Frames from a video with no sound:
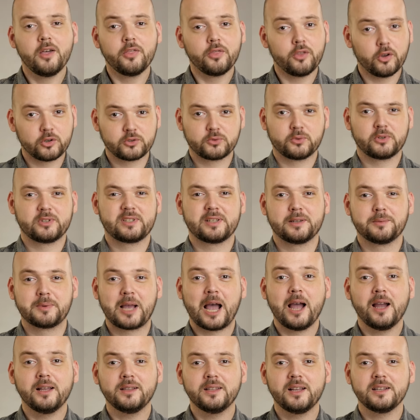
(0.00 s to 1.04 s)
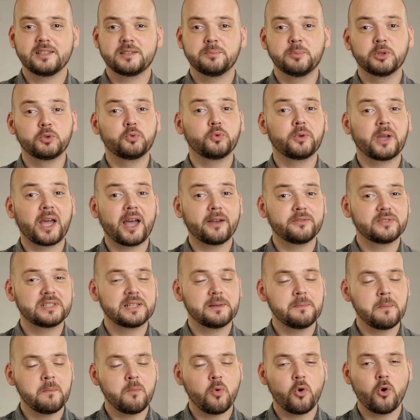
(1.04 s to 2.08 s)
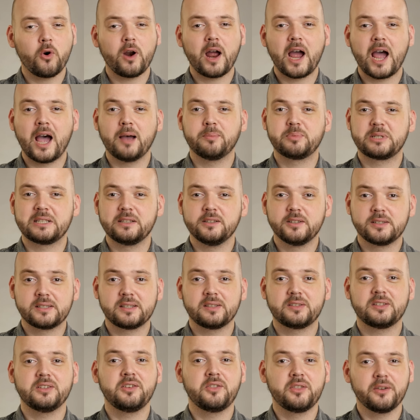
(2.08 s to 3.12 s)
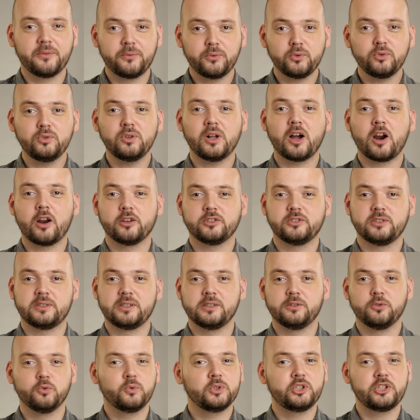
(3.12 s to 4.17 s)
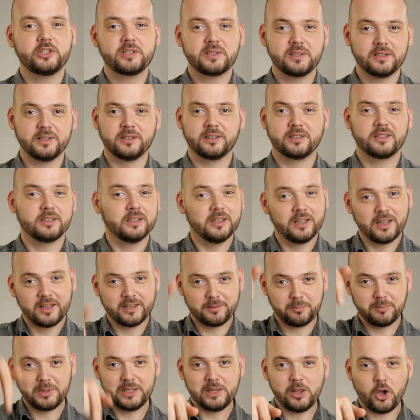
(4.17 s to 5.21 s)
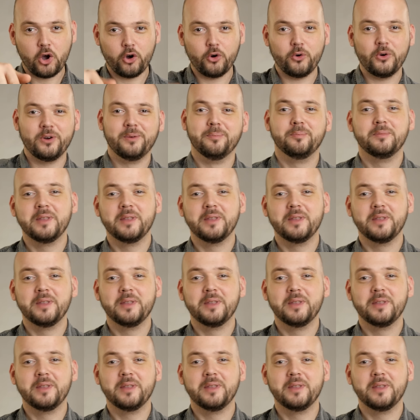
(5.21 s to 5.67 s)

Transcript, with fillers: Those were some highlights, but we have some more apps listed in the full article, which is linked below.